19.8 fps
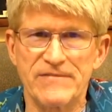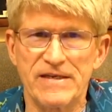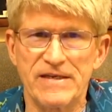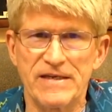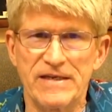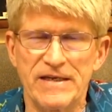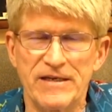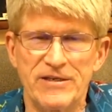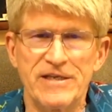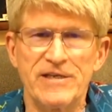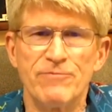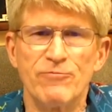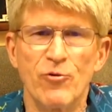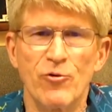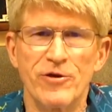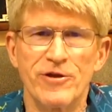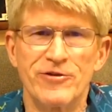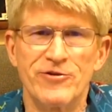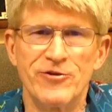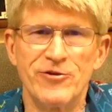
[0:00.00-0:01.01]
and didn't
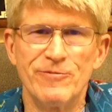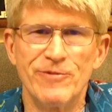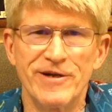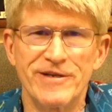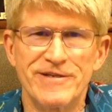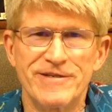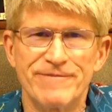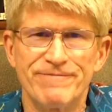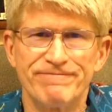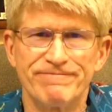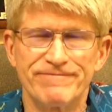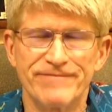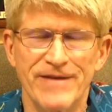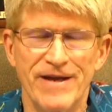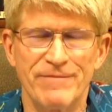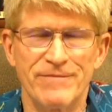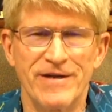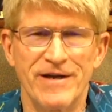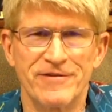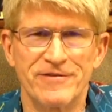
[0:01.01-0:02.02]
bore you too much.
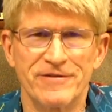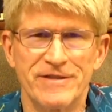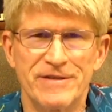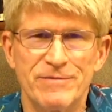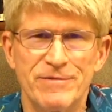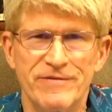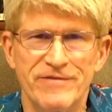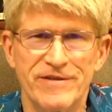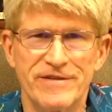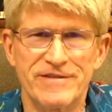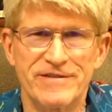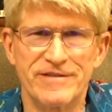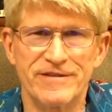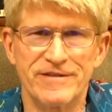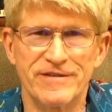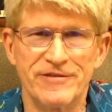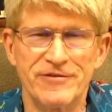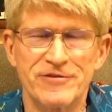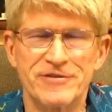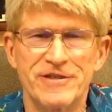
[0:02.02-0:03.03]
I'm Dr. Leibovitz,
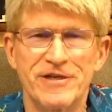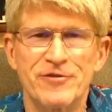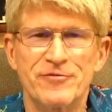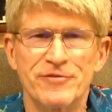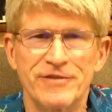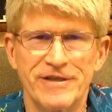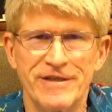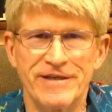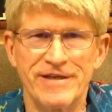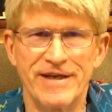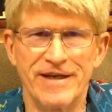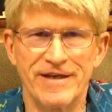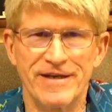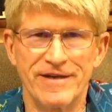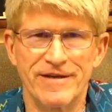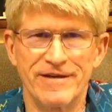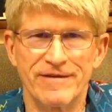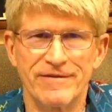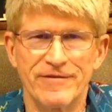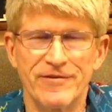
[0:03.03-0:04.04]
your Central
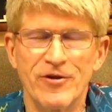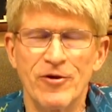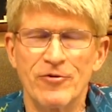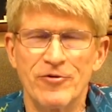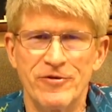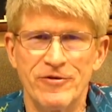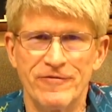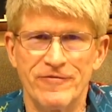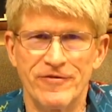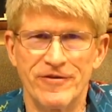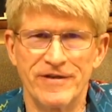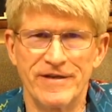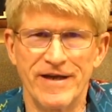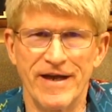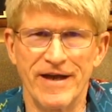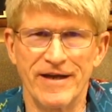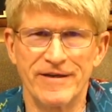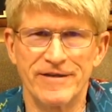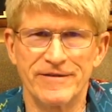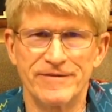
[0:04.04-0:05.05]
Indiana go-to foot
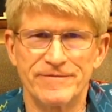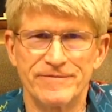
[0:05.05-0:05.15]
doc.